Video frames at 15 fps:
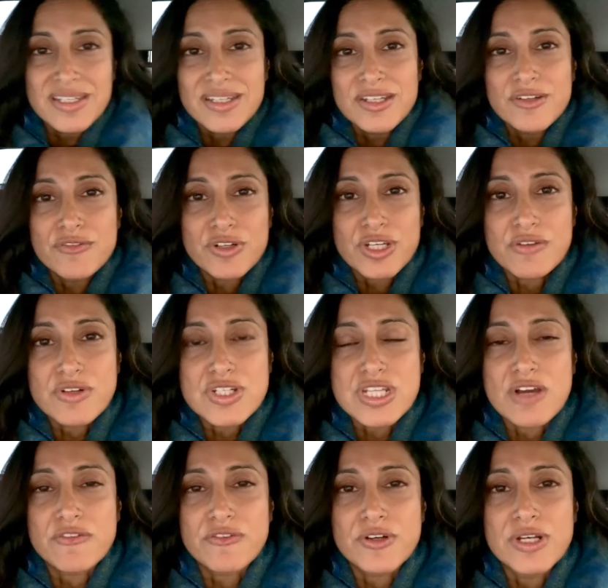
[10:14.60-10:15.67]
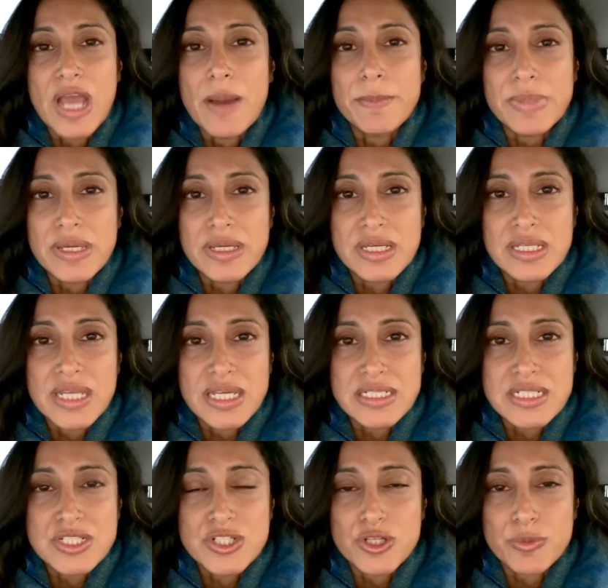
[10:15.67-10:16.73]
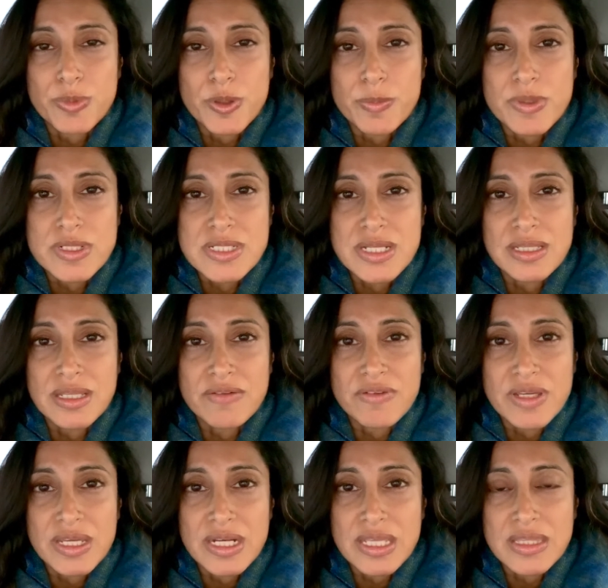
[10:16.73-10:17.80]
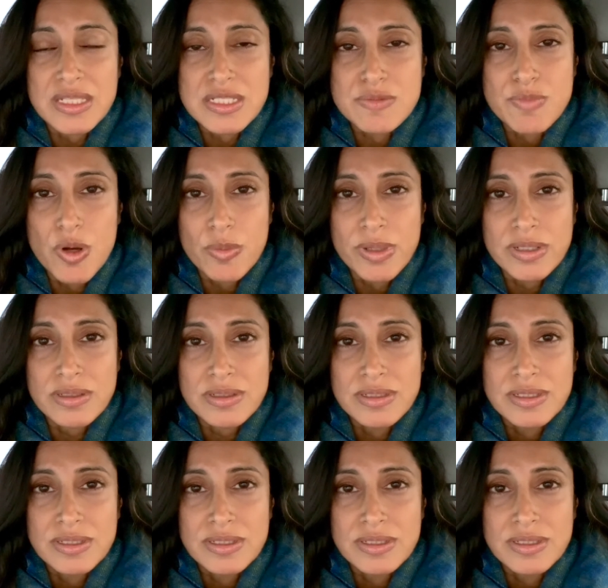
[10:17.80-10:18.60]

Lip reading: forgive yourself for not being connected to your purpose and living it in this moment